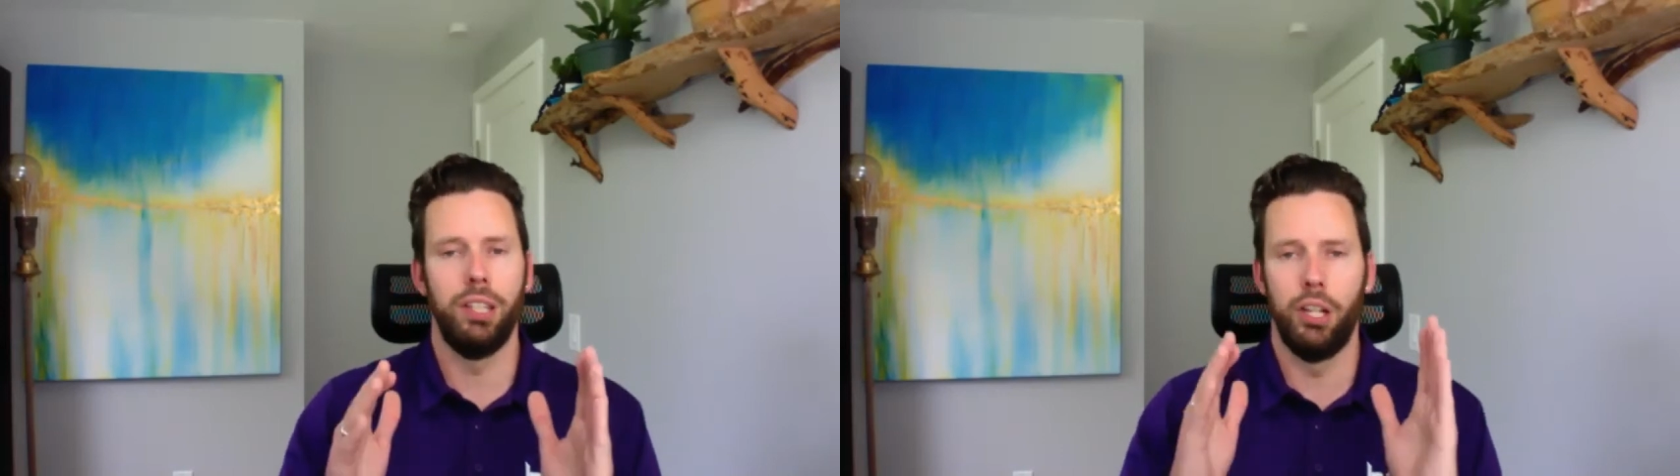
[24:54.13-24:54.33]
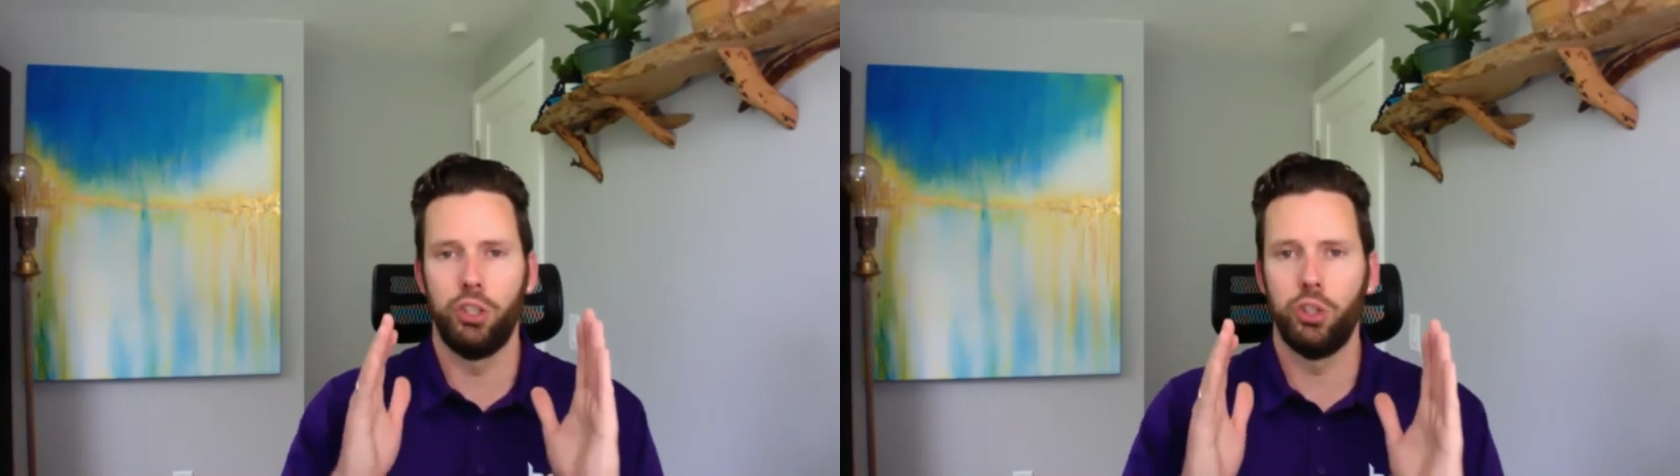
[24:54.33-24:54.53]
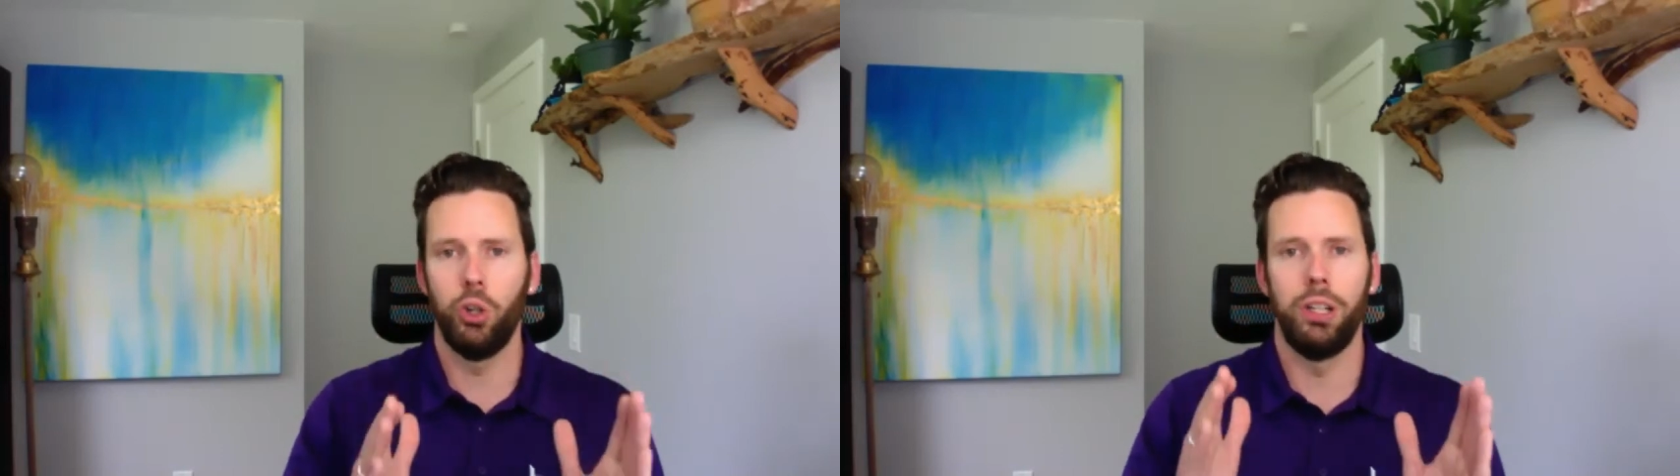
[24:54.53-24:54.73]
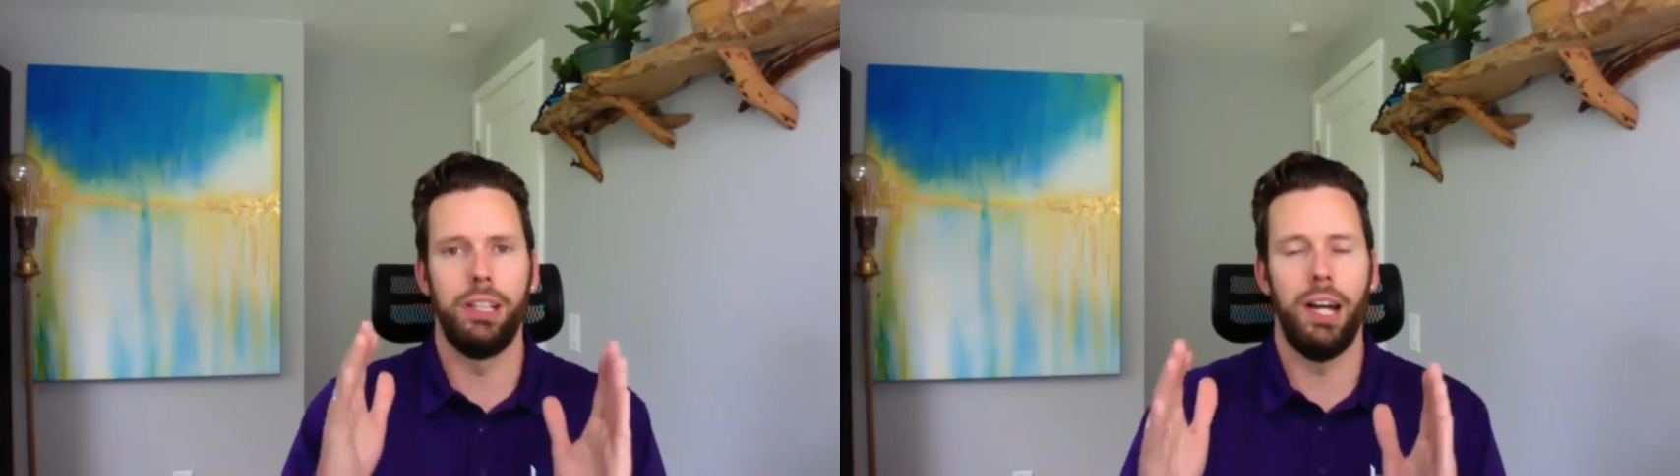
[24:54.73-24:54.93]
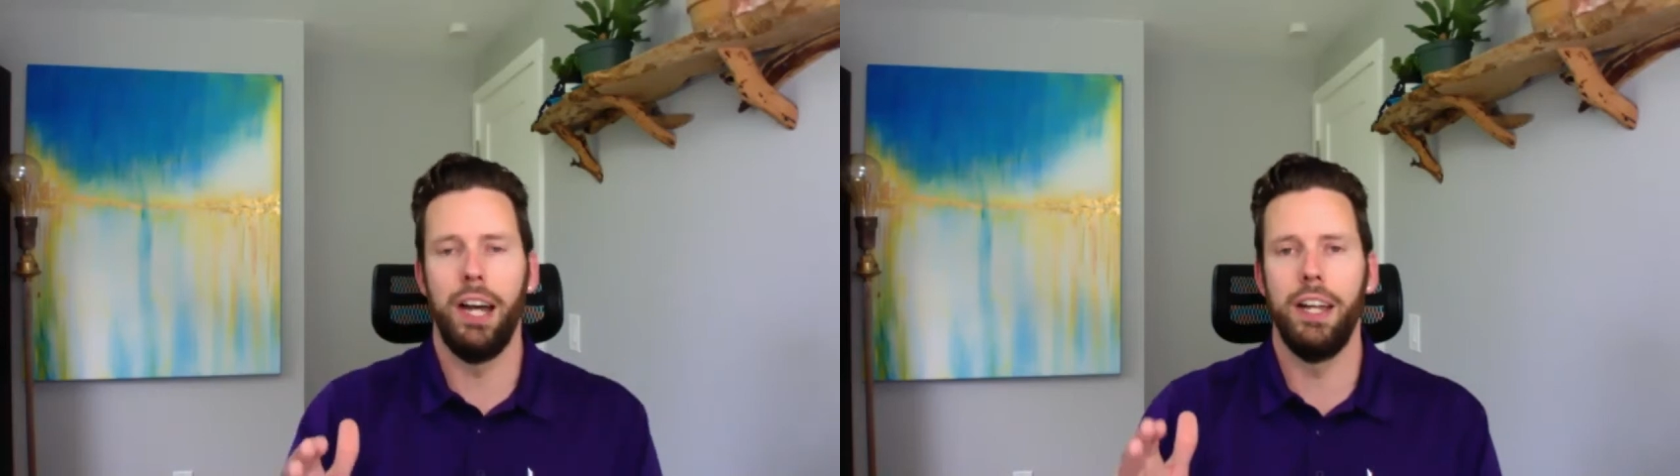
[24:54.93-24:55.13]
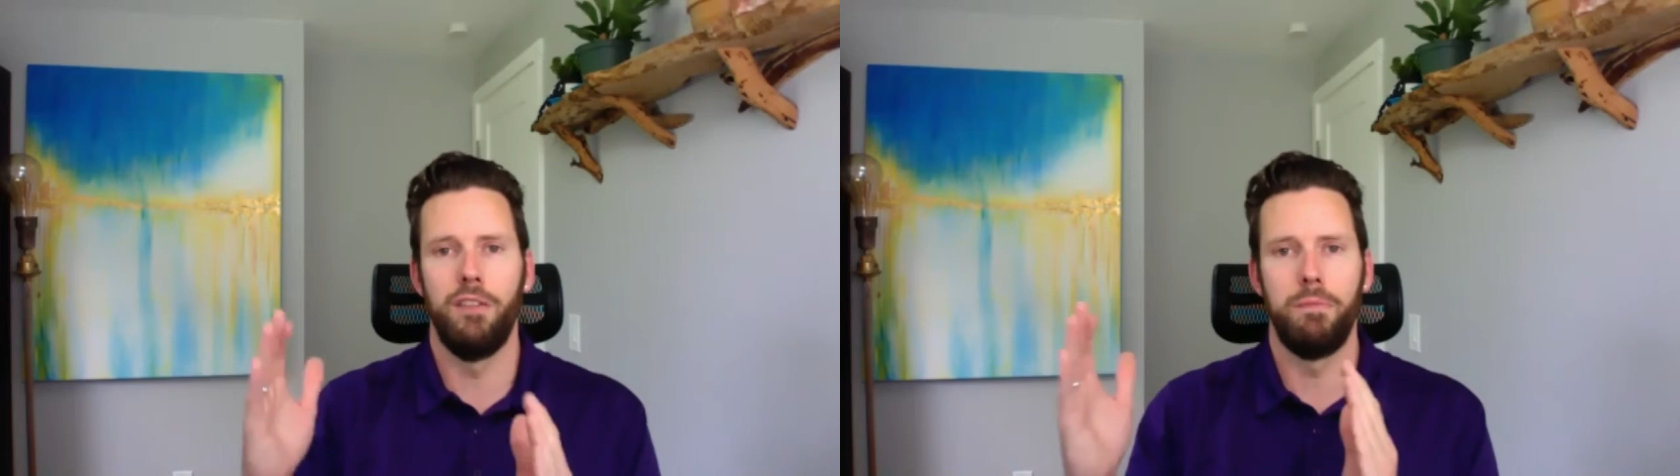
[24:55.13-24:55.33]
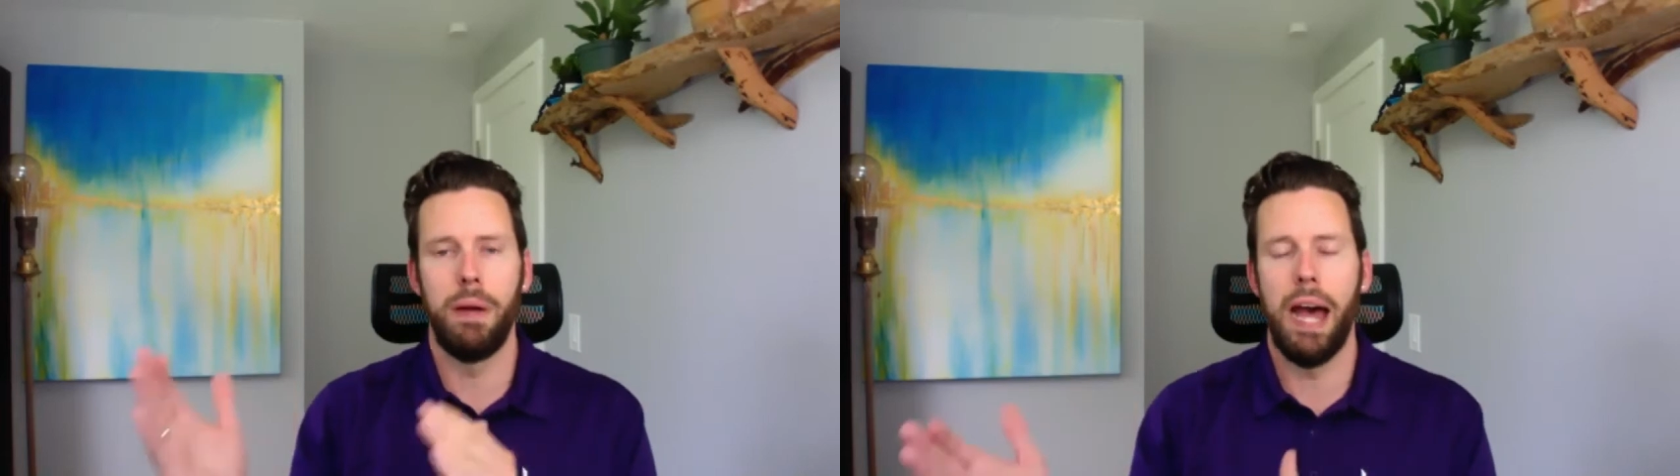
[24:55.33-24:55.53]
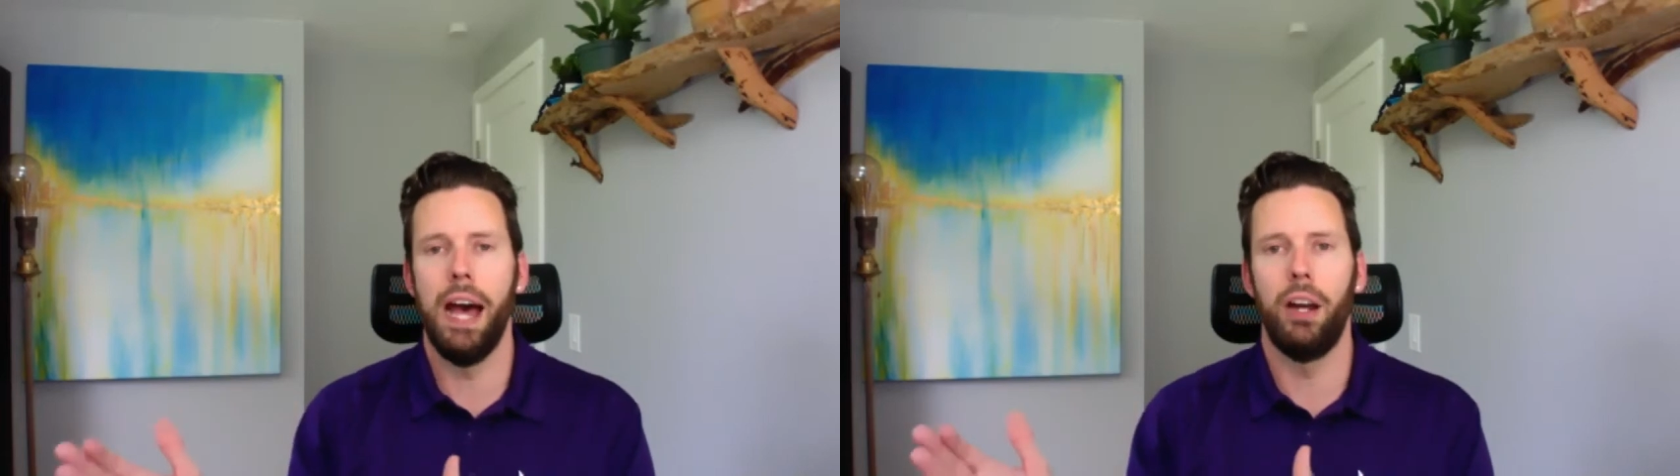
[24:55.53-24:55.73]
a certain kind of
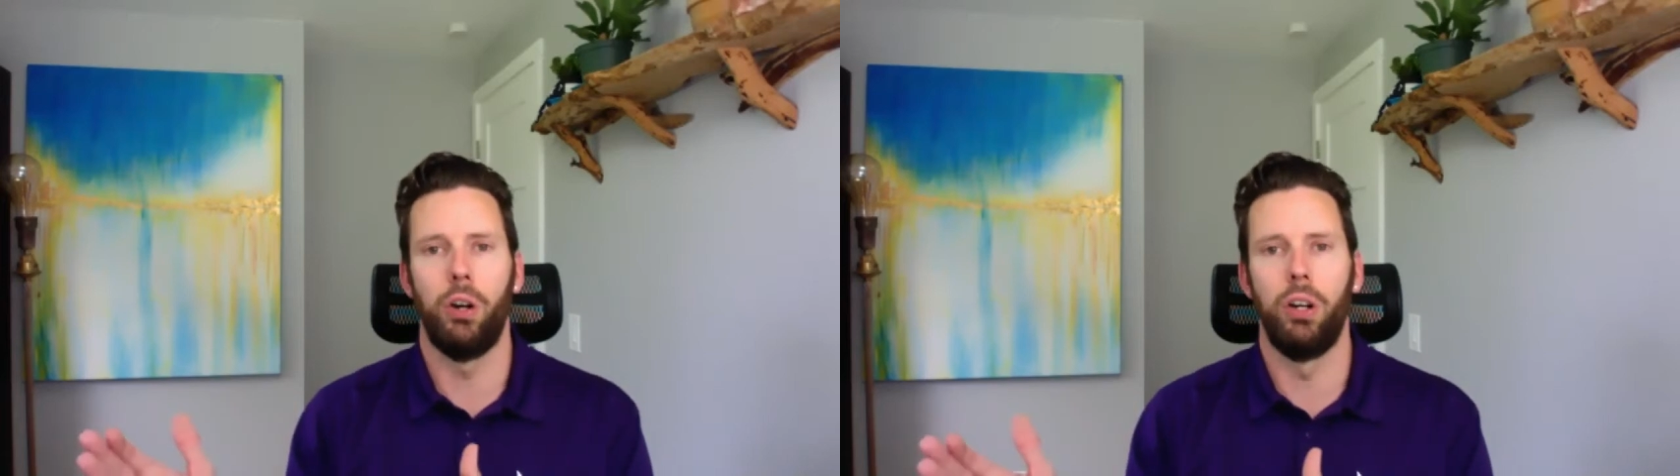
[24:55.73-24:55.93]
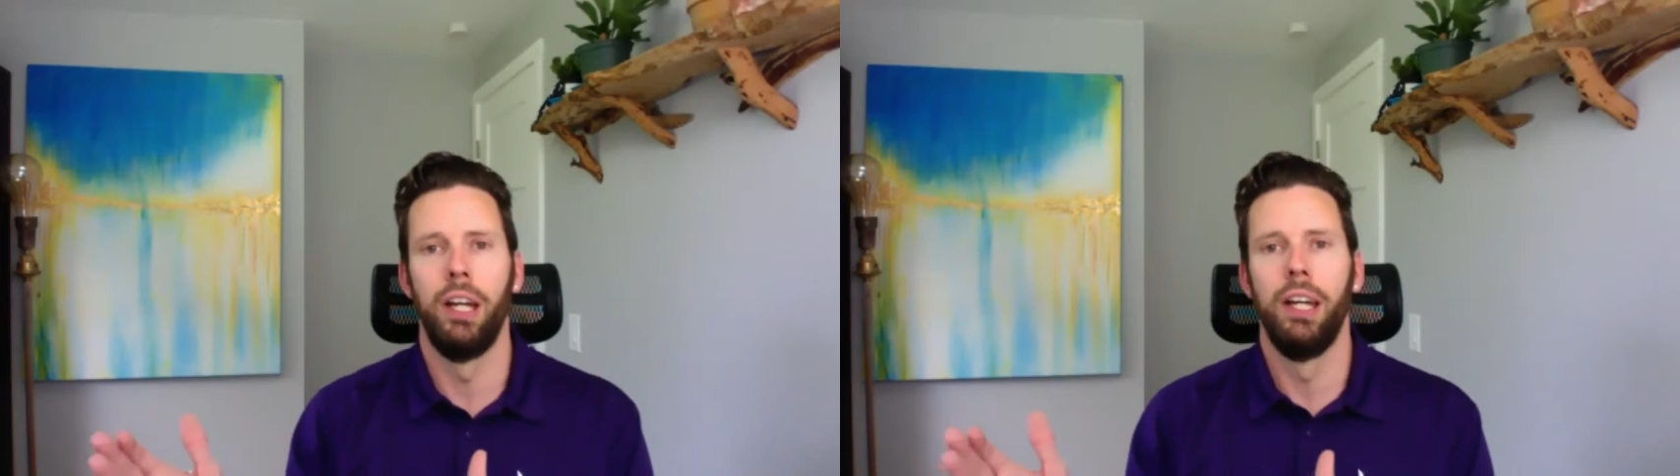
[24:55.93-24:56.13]
pattern.